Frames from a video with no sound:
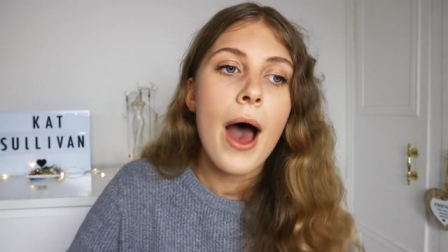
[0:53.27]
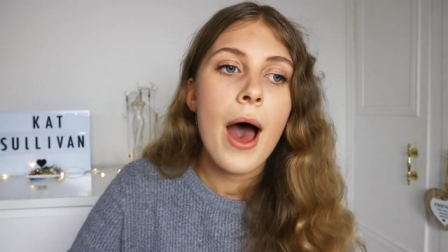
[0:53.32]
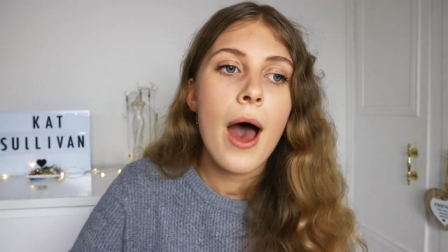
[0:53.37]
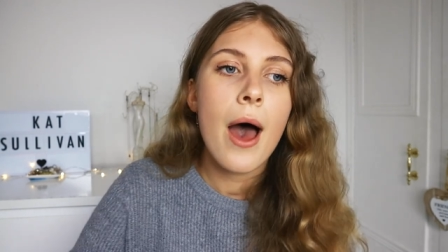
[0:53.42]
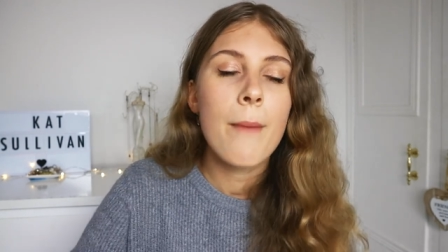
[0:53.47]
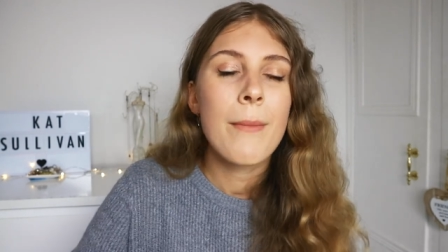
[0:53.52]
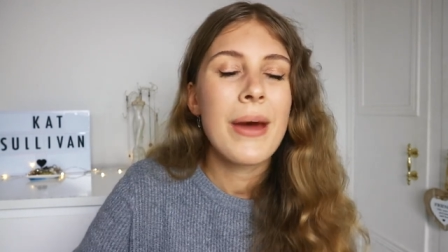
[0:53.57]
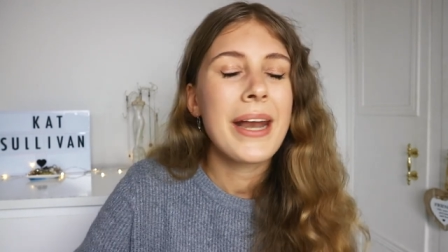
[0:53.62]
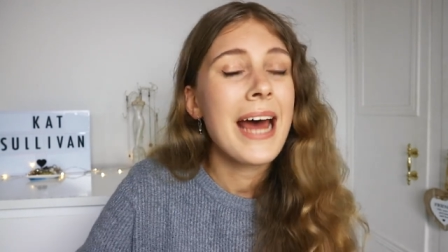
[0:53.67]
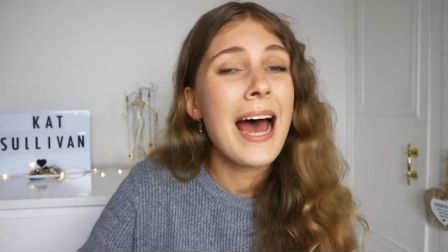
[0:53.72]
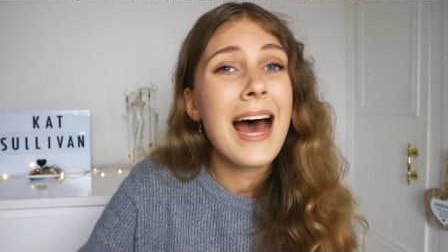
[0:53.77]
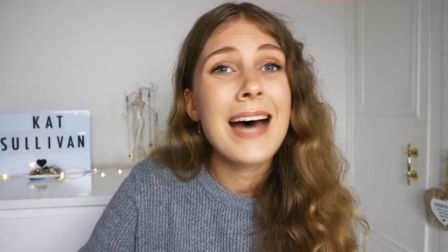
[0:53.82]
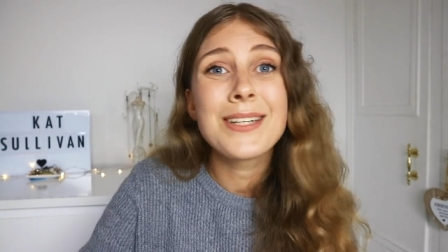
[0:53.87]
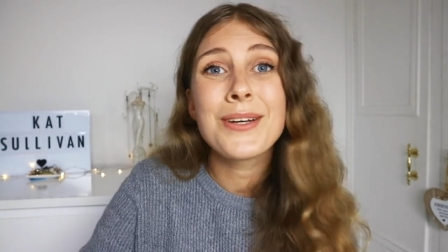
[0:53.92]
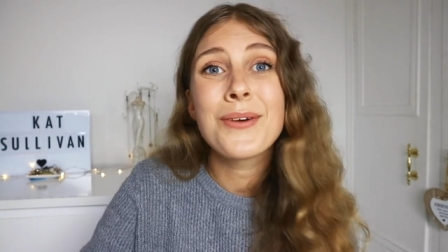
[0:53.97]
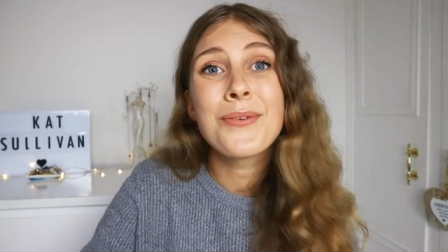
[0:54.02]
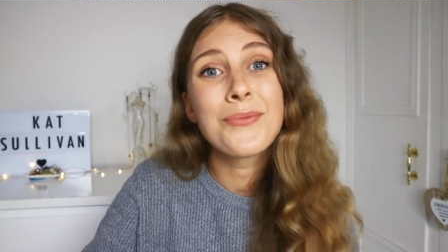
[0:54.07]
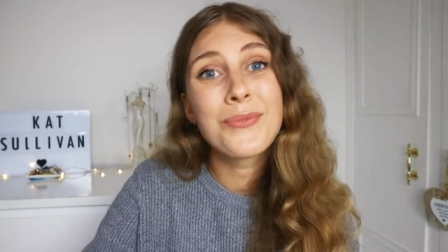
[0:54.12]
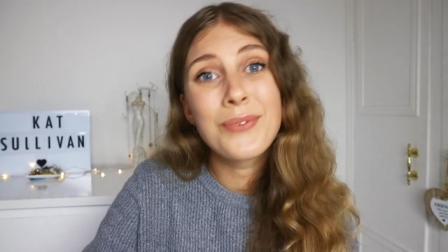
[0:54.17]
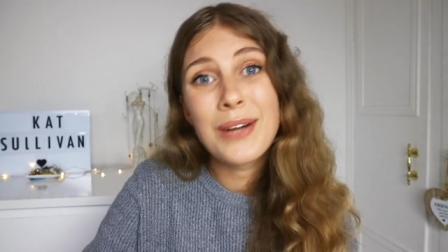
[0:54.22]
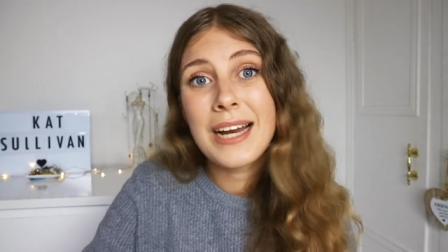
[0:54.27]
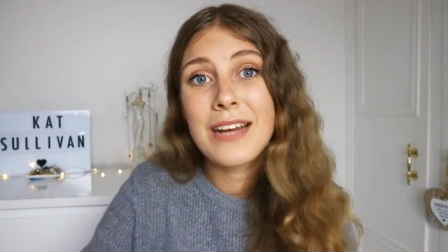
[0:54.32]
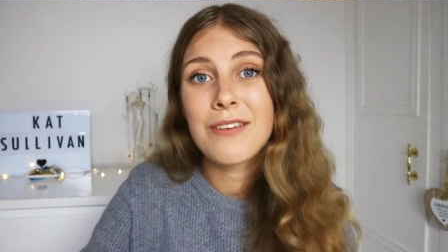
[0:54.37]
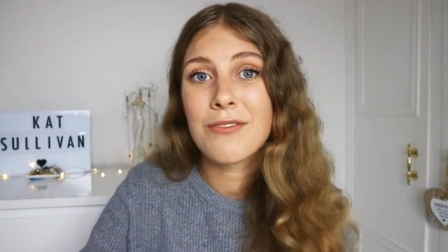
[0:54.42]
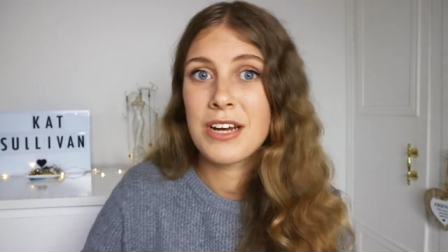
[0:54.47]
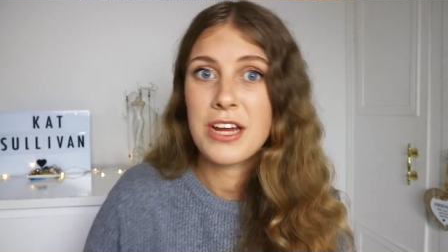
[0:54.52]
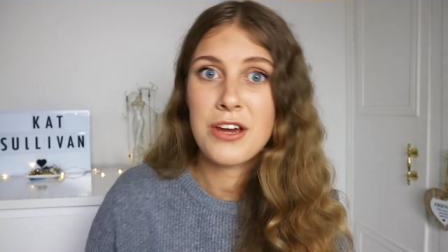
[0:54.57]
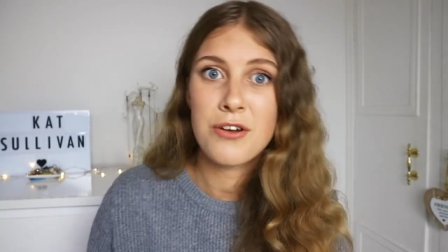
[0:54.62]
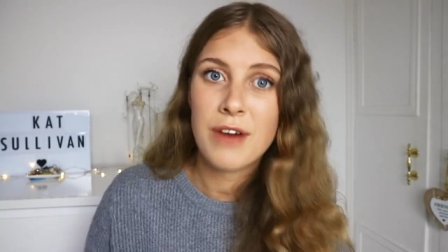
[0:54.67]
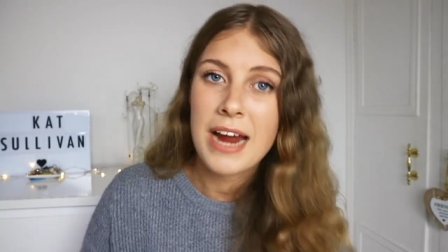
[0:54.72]
um, and had a really,
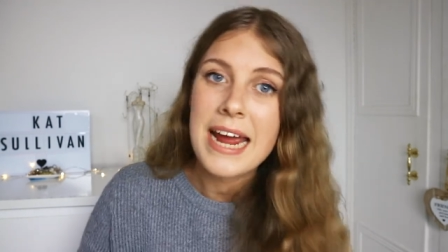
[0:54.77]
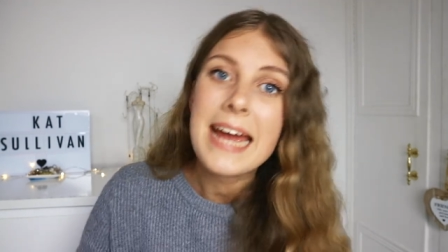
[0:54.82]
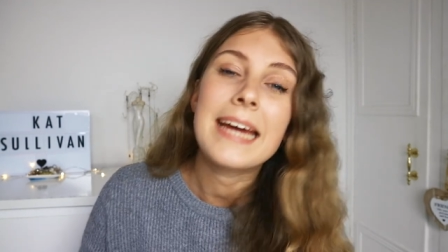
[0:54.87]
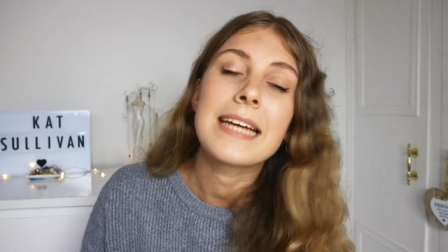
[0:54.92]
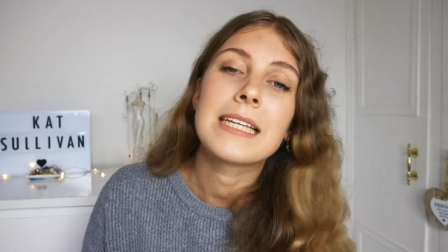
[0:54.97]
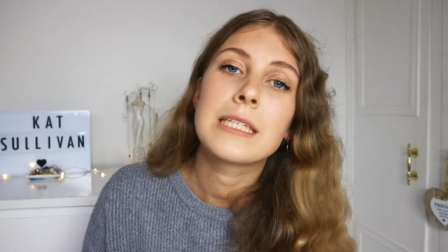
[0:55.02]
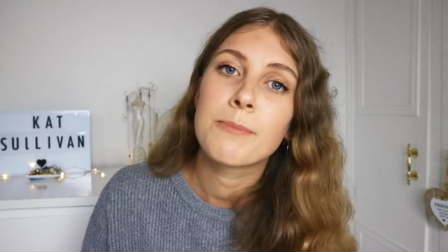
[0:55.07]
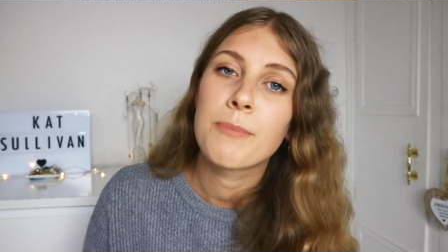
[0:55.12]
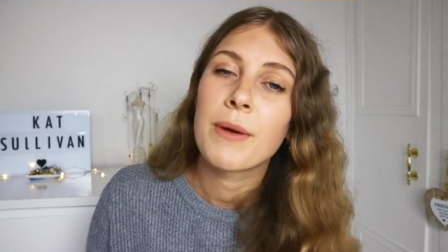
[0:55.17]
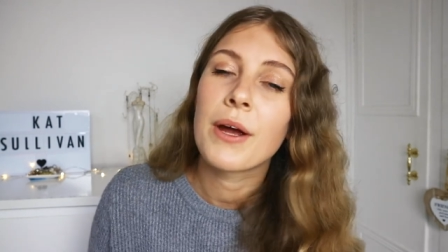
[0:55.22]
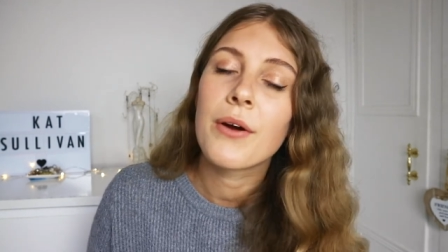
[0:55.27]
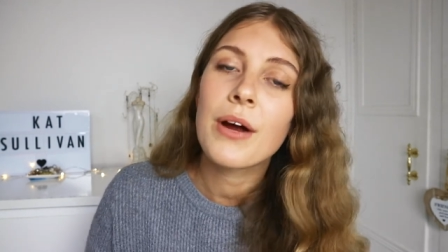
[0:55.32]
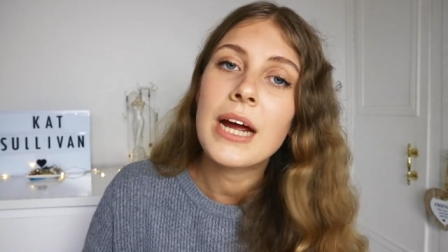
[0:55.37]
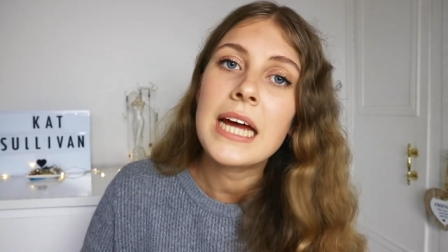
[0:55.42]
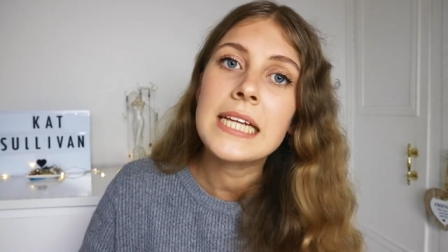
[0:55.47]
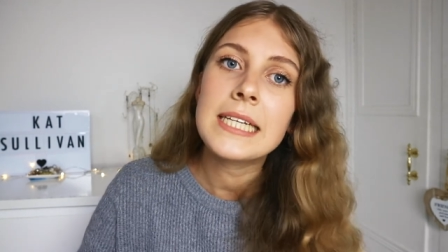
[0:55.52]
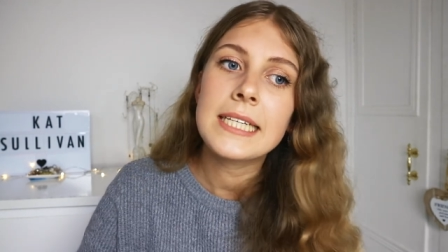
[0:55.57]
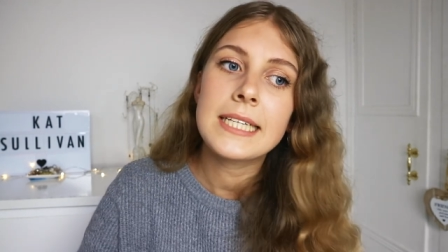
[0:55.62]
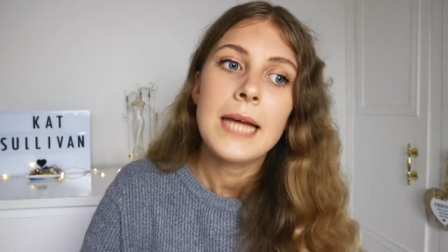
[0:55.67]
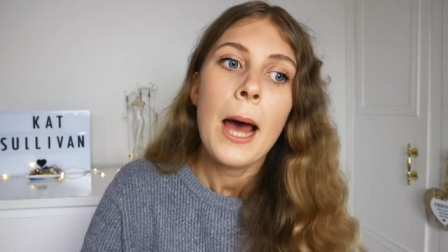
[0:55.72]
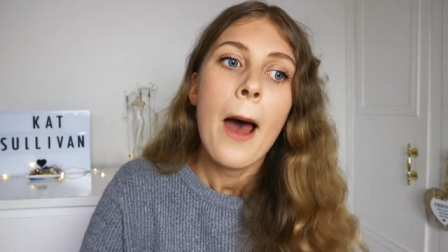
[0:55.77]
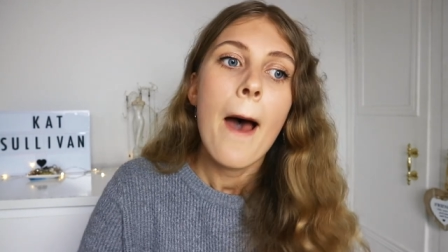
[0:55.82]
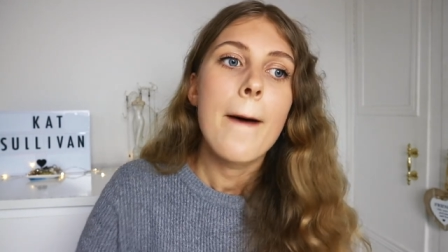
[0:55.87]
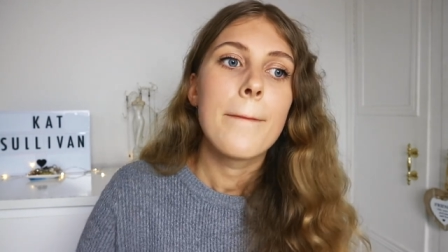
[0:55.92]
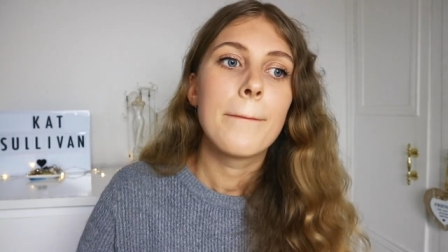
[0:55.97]
really great experience.